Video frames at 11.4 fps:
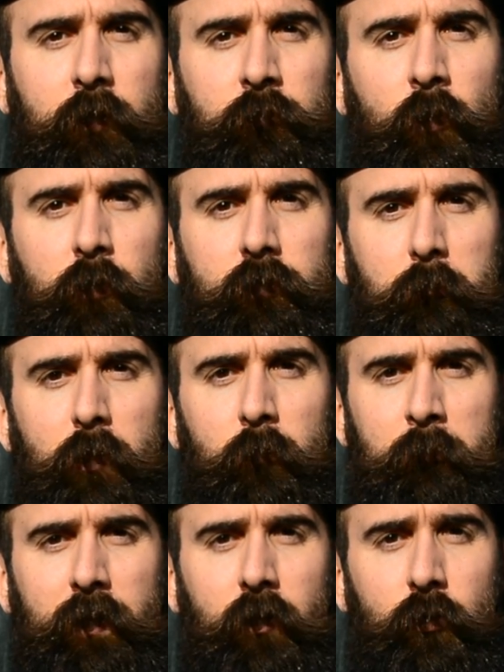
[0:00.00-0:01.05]
it was always
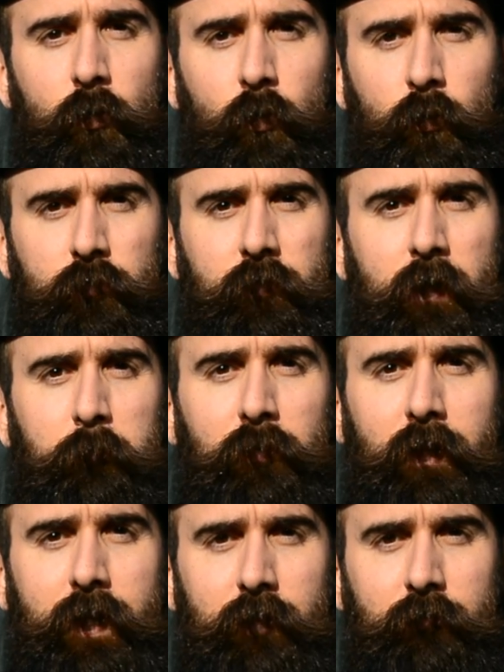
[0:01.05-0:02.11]
about making goals and a
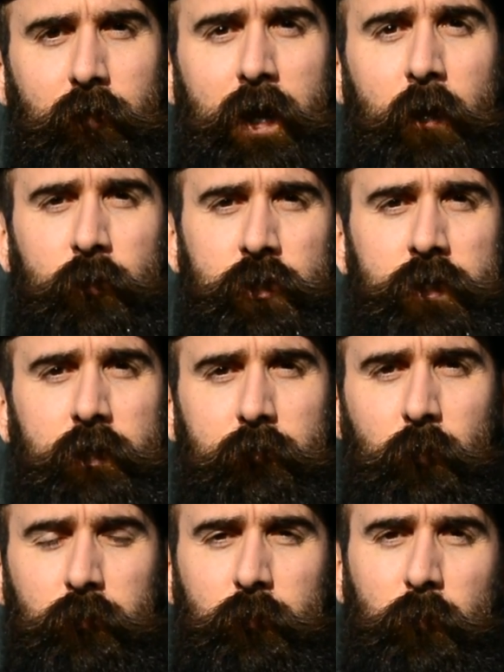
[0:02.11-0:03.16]
plan for how to achieve
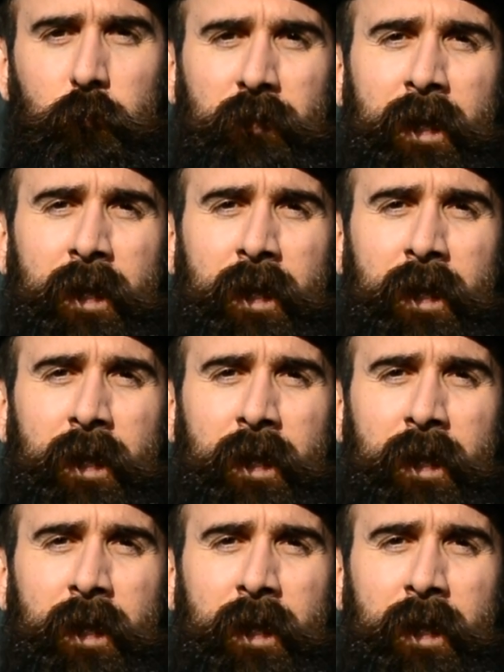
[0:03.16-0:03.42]
those goals,